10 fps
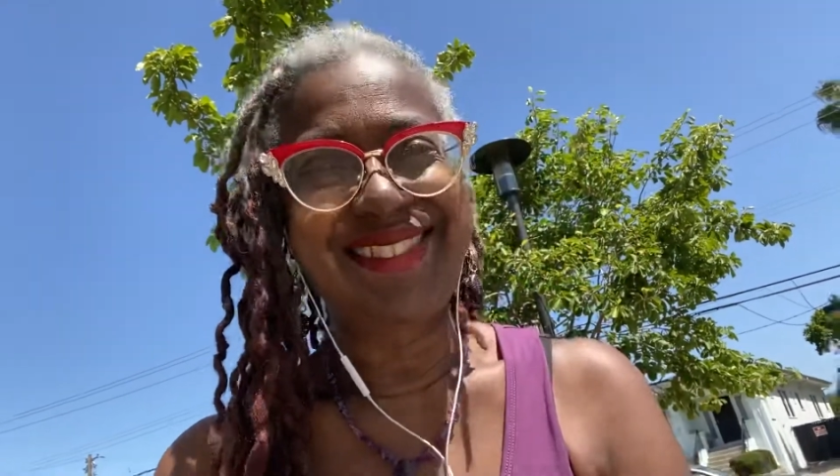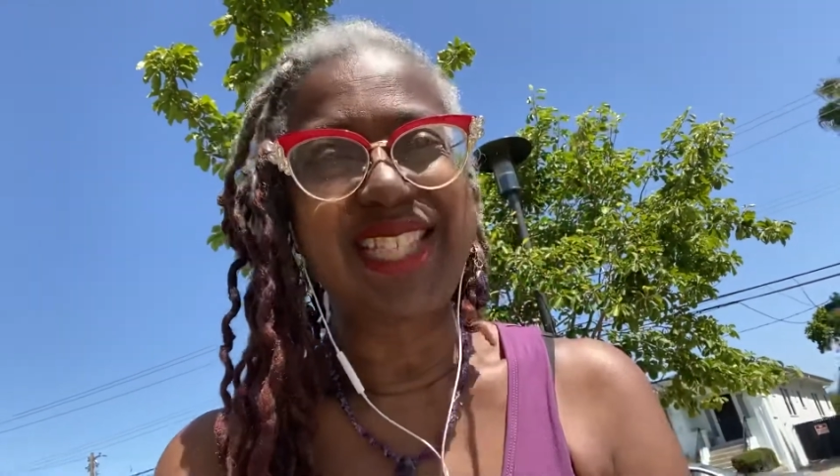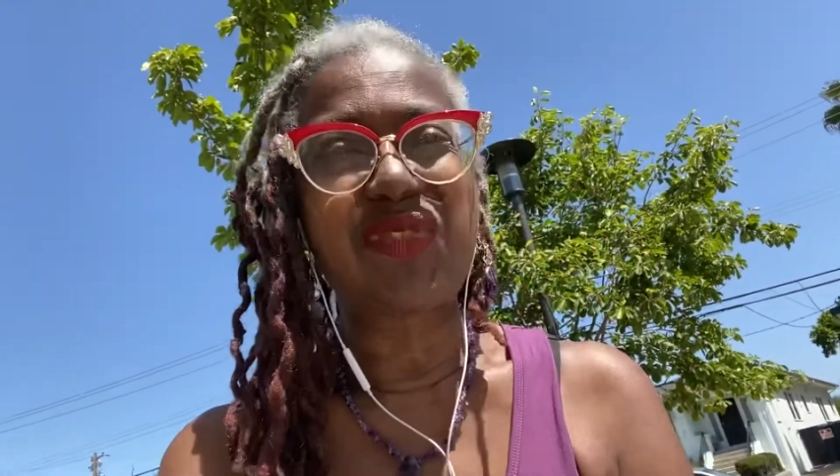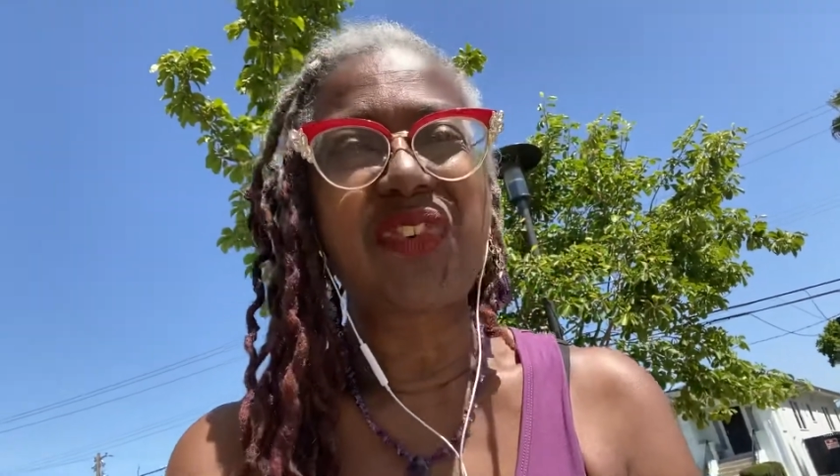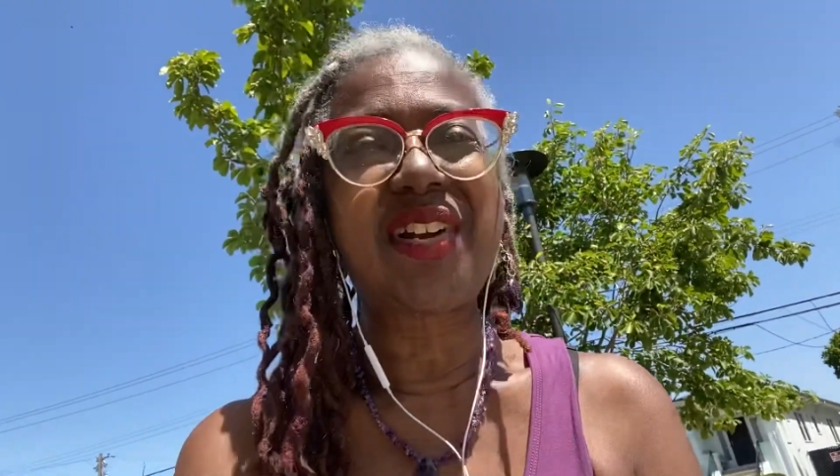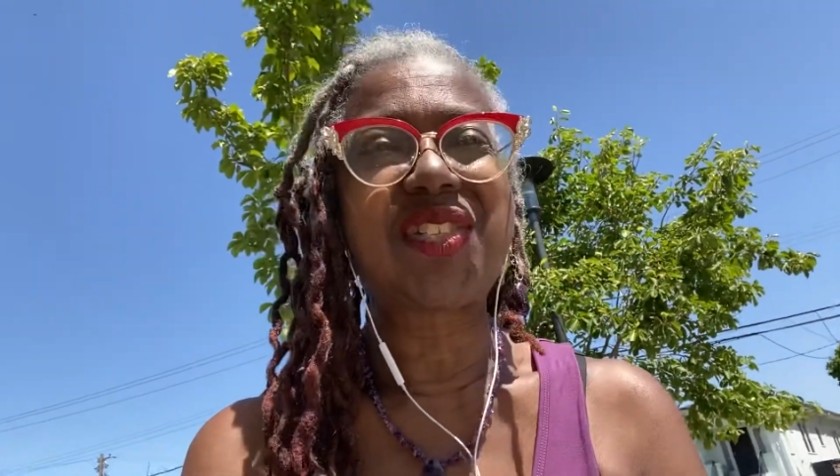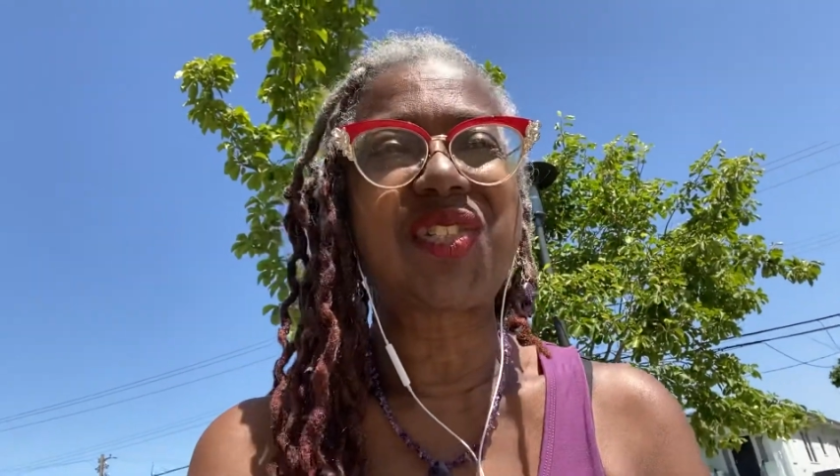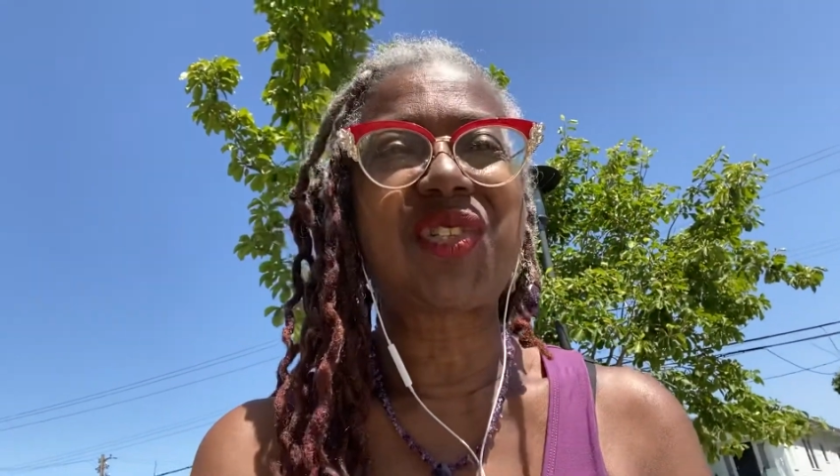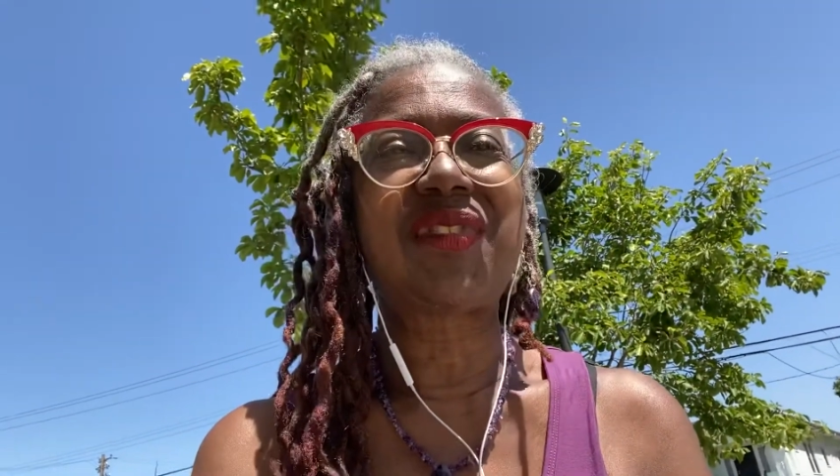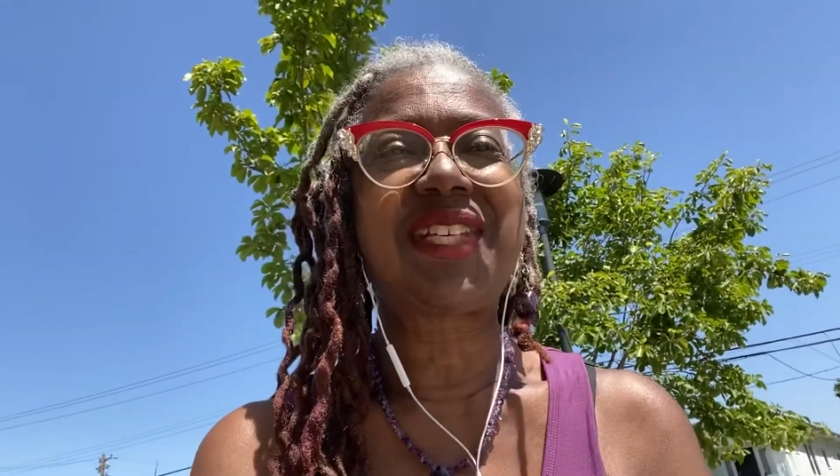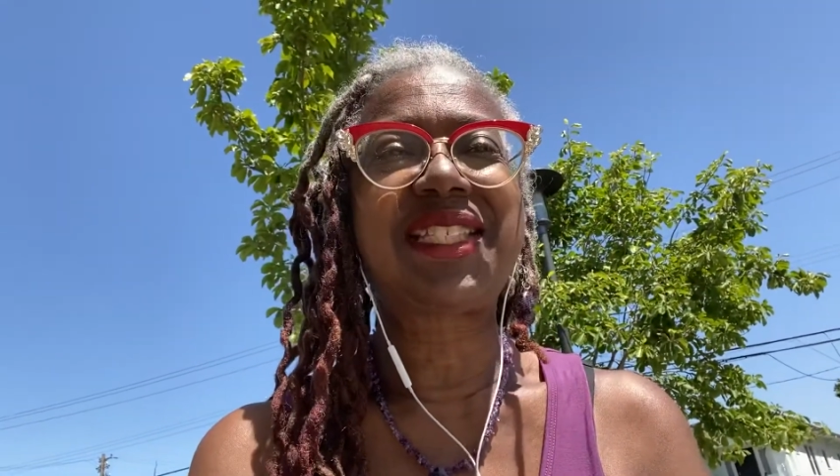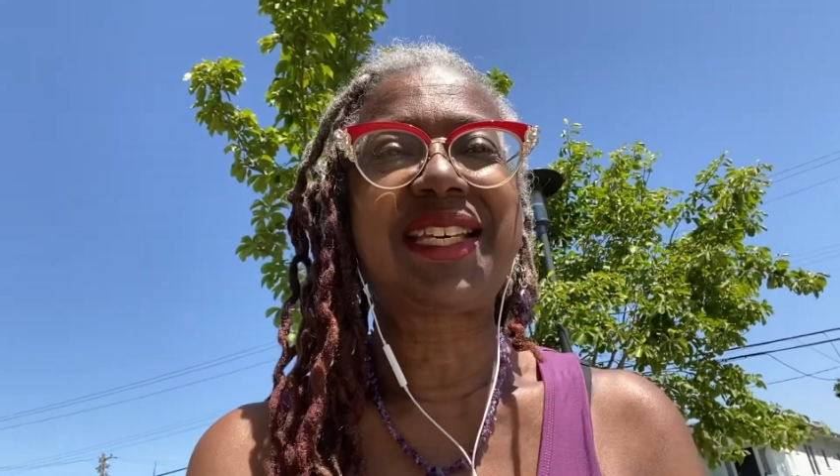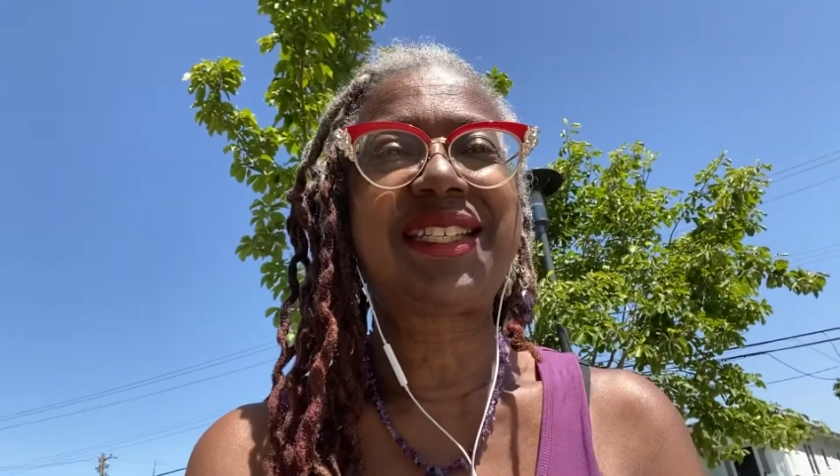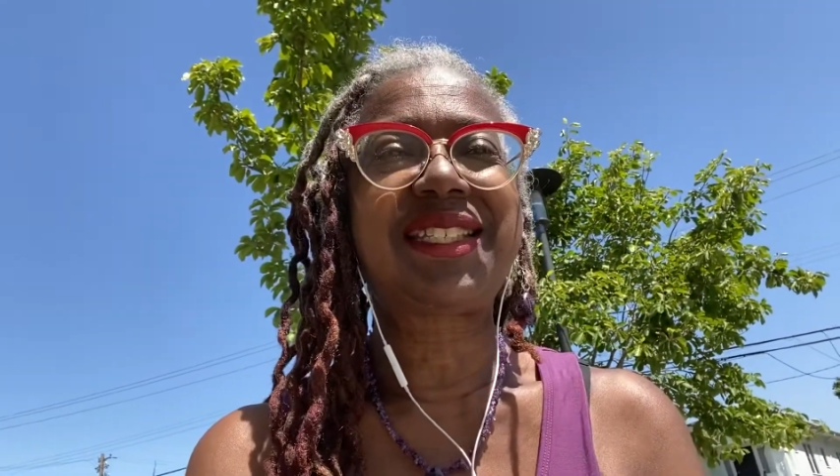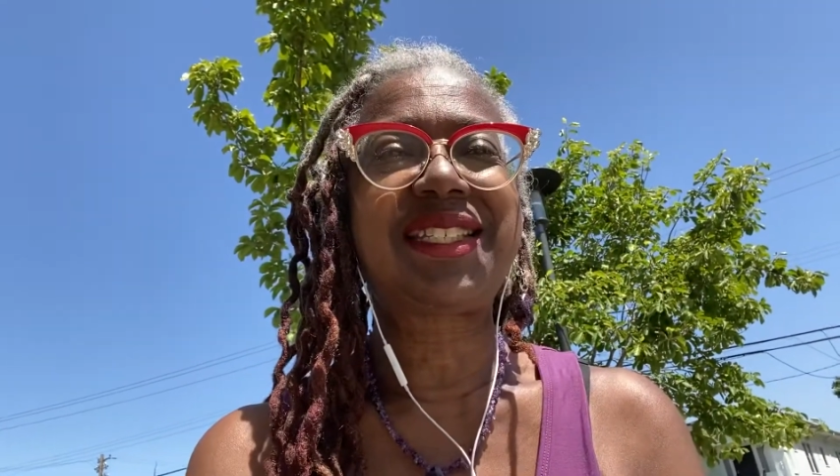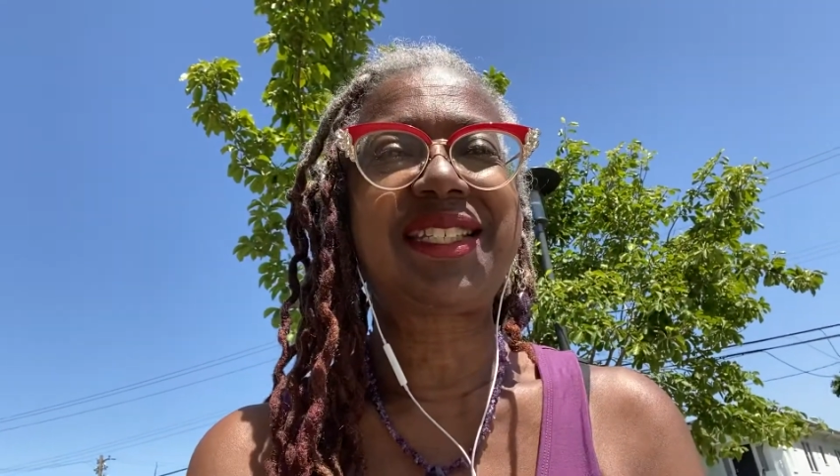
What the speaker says: as far as the serving size is